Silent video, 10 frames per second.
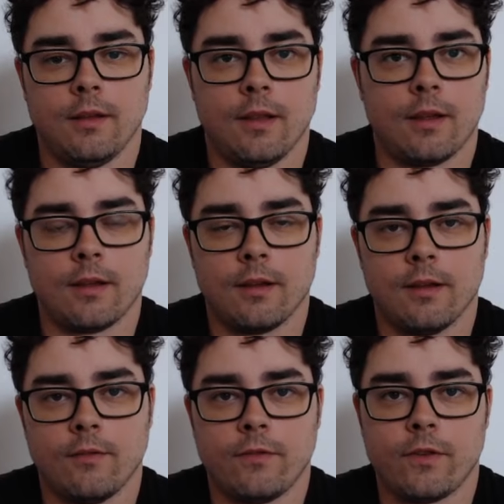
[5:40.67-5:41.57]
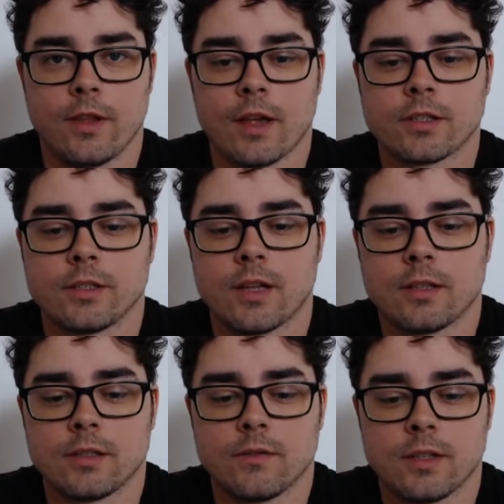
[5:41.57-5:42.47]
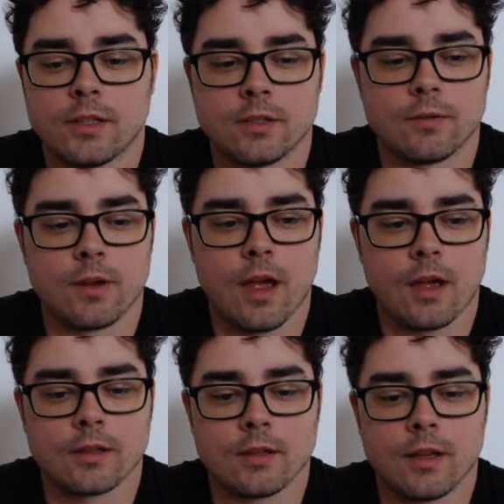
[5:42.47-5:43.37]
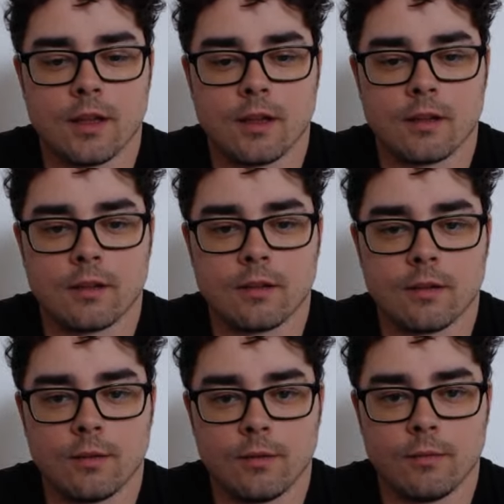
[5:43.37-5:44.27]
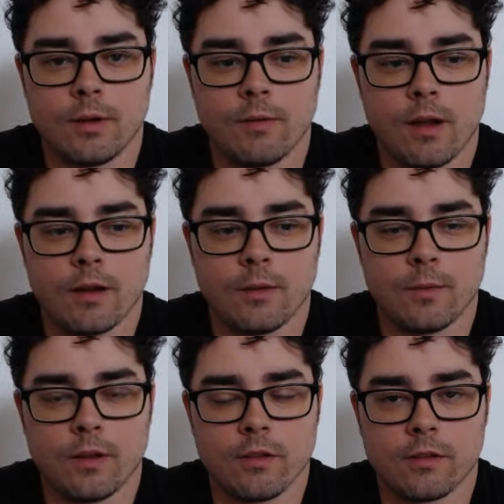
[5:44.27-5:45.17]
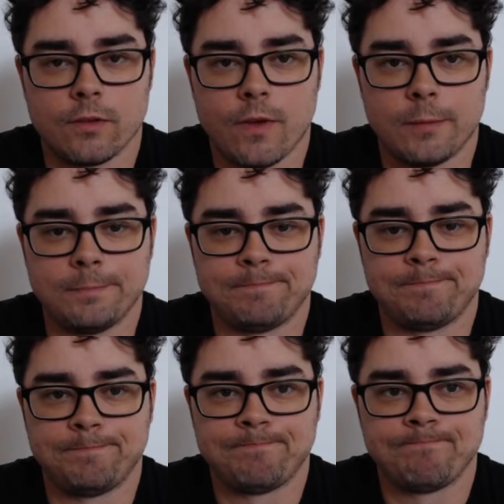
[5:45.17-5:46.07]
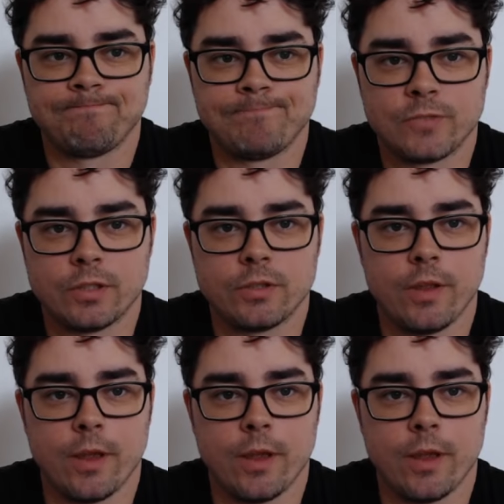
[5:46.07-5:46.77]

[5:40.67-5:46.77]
like, for the exercise of it, ditch React and rewrite it with Svelte. So let's